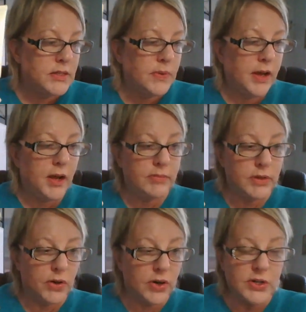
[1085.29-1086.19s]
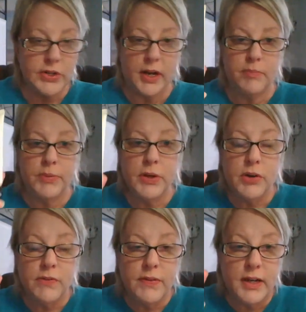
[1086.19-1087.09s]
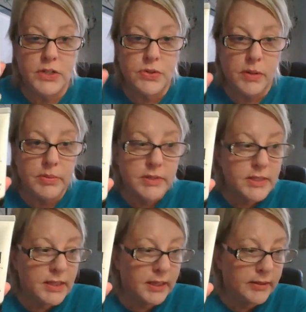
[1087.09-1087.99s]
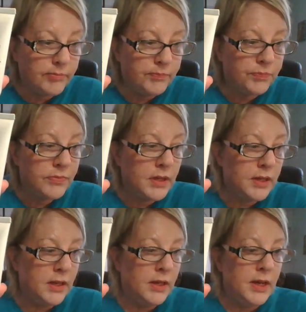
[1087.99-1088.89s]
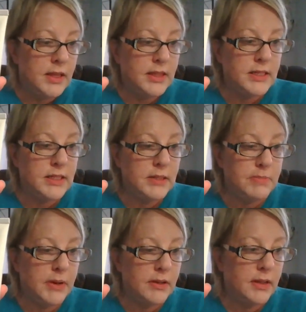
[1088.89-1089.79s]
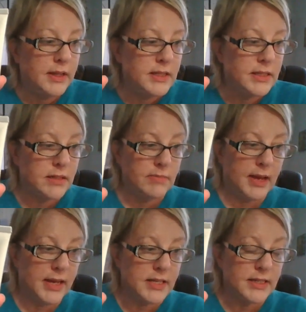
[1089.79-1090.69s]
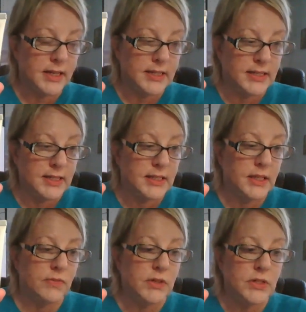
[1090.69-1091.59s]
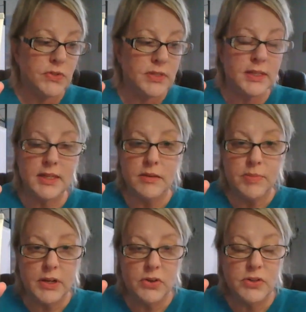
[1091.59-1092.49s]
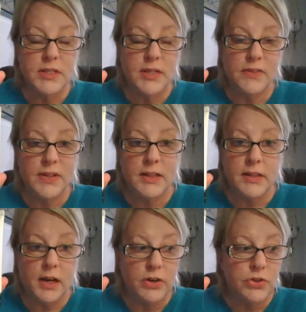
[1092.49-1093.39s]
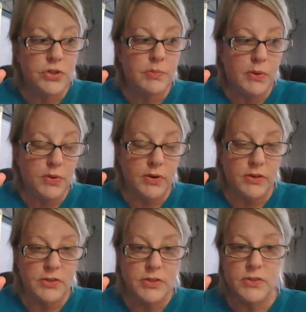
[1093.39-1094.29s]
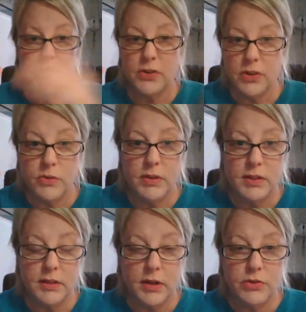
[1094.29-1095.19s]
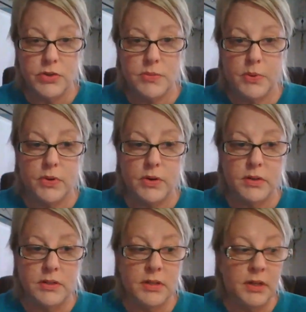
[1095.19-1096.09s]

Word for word: This will help nourish and purify troubled skin. The deep Cleansing mask assists in reducing the appearance of enlarged pores. Do you struggle with enlarged pores?